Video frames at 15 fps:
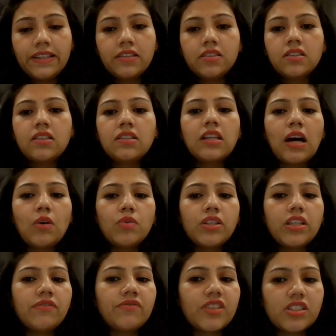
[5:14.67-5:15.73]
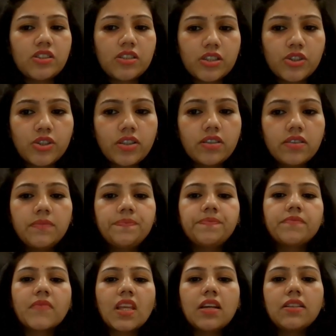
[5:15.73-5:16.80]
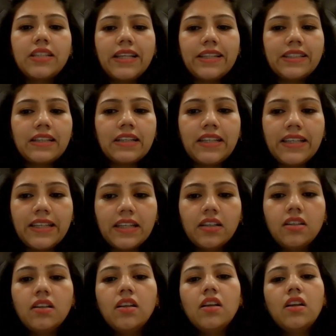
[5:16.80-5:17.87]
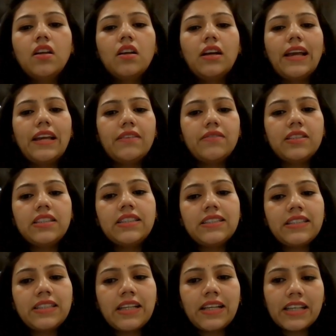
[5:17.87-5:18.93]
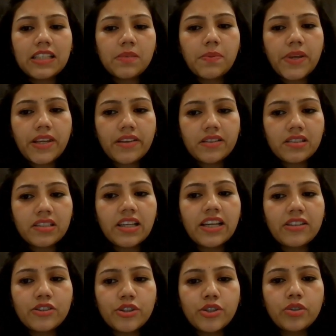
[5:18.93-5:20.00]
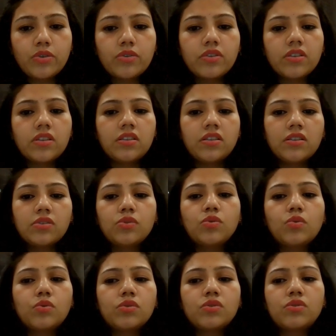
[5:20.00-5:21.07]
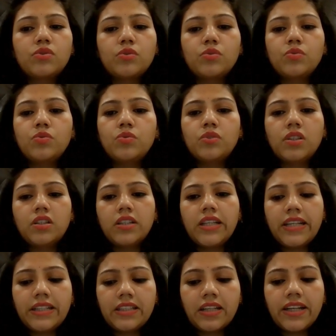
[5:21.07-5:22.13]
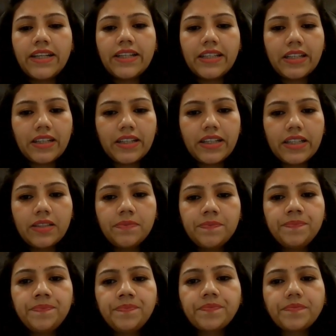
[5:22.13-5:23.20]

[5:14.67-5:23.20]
in cloud infrastructure, data lake, ETL experience, ensure source to data integrity.